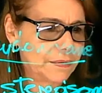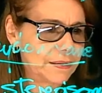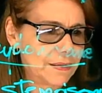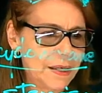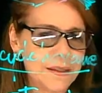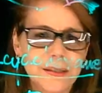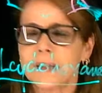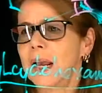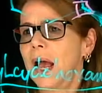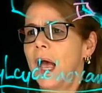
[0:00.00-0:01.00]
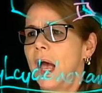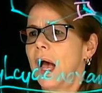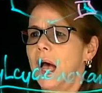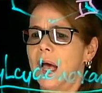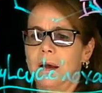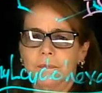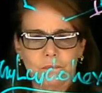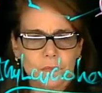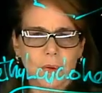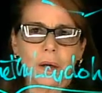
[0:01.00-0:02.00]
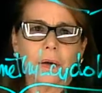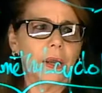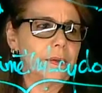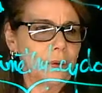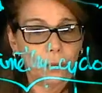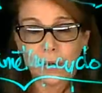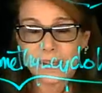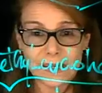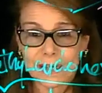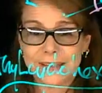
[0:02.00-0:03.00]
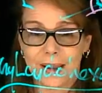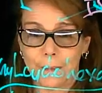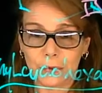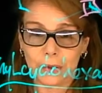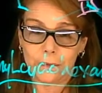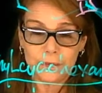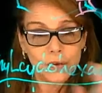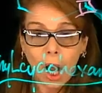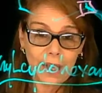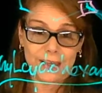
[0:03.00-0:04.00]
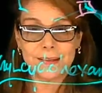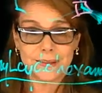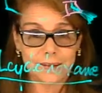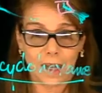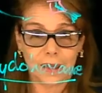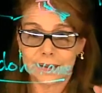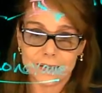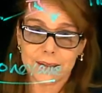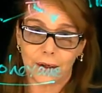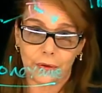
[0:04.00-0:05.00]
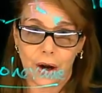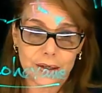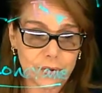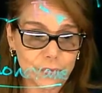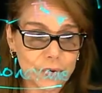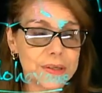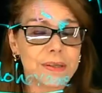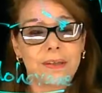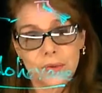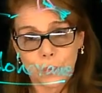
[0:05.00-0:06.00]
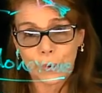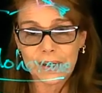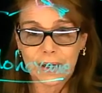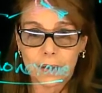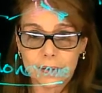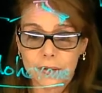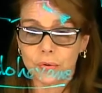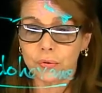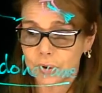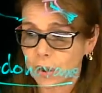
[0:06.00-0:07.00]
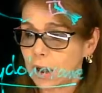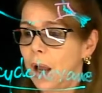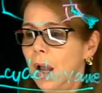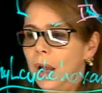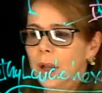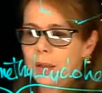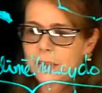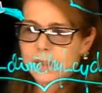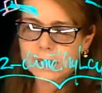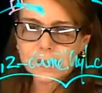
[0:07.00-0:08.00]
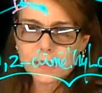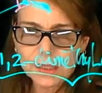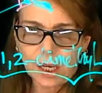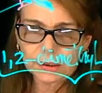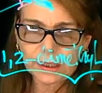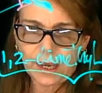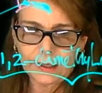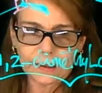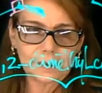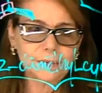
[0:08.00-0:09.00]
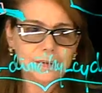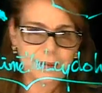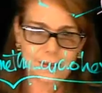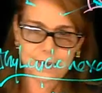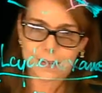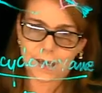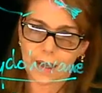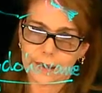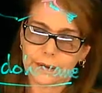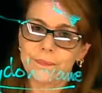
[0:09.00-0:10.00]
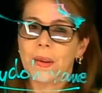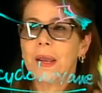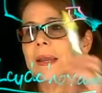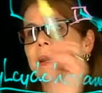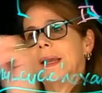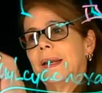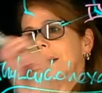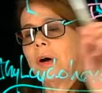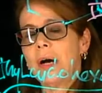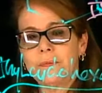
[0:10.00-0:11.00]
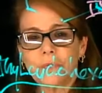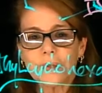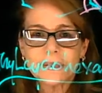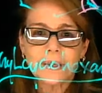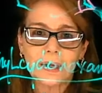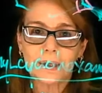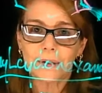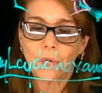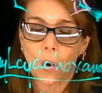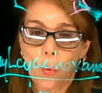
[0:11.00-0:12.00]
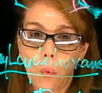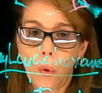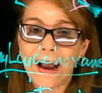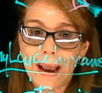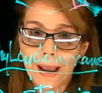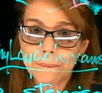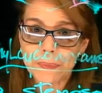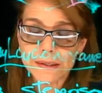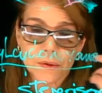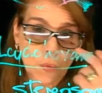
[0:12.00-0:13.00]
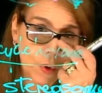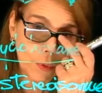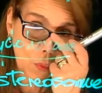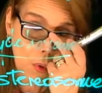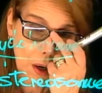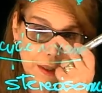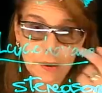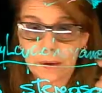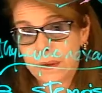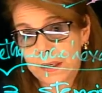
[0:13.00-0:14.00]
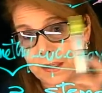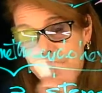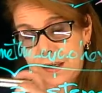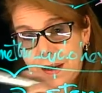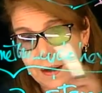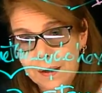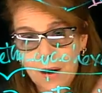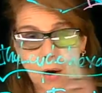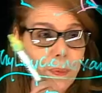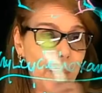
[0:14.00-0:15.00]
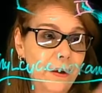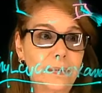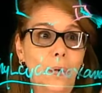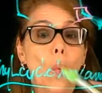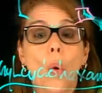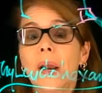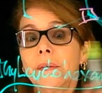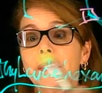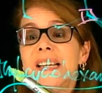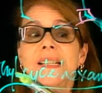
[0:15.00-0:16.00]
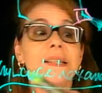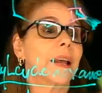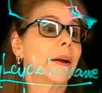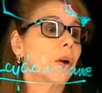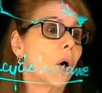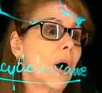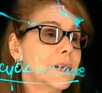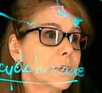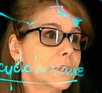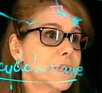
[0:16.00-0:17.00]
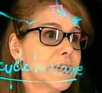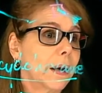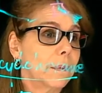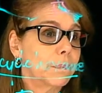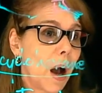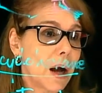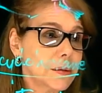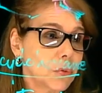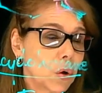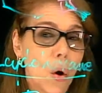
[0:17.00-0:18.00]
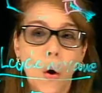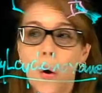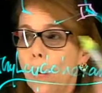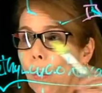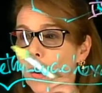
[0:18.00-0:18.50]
things. There was an example of not stereoisomers. This were constitutional. This is not chiral. This is chiral. And above, we study what happens when one of the compounds, one of the stereoisomers that are possible, when